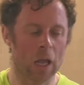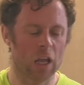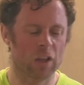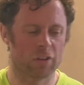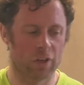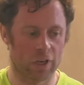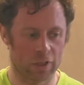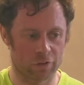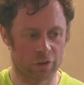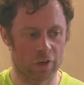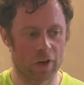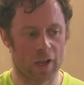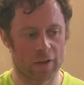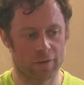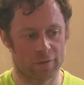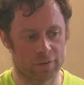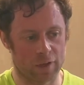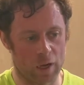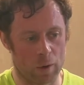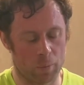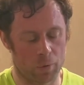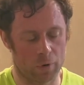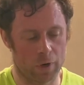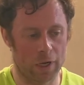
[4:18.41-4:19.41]
So that's a nice
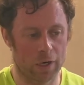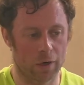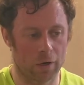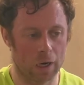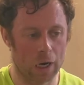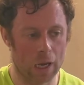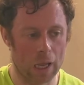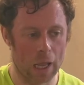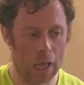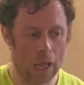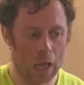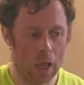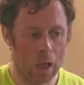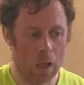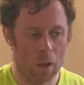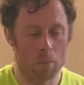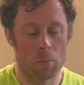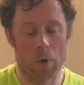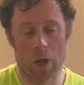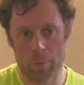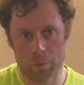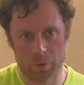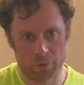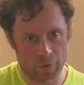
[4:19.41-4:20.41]
separator.
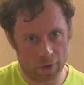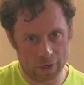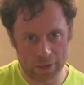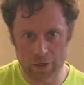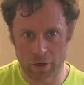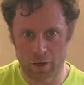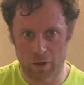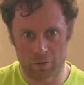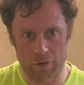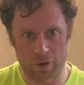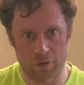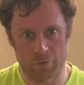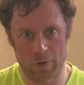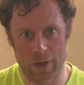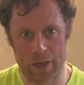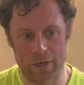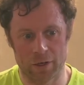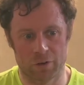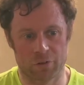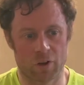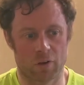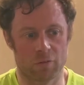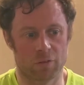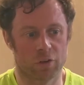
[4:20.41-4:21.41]
Might provide an
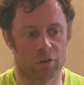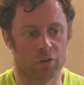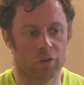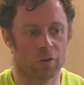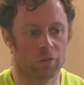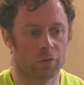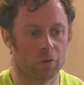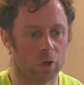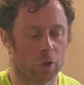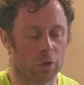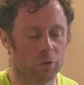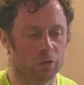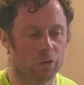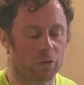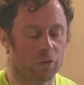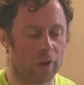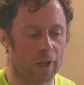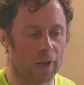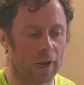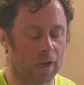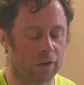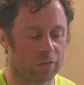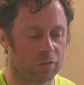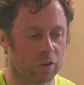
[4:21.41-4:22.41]
advantage obviously for those who've
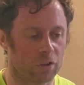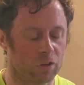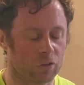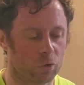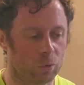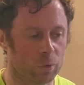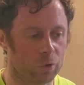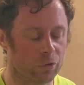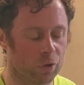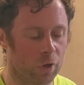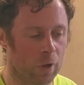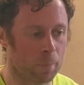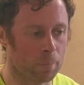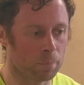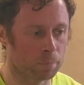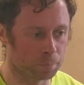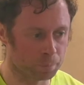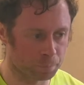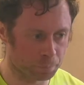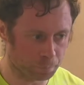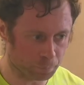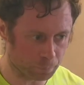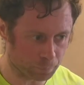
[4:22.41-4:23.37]
had access to a gym.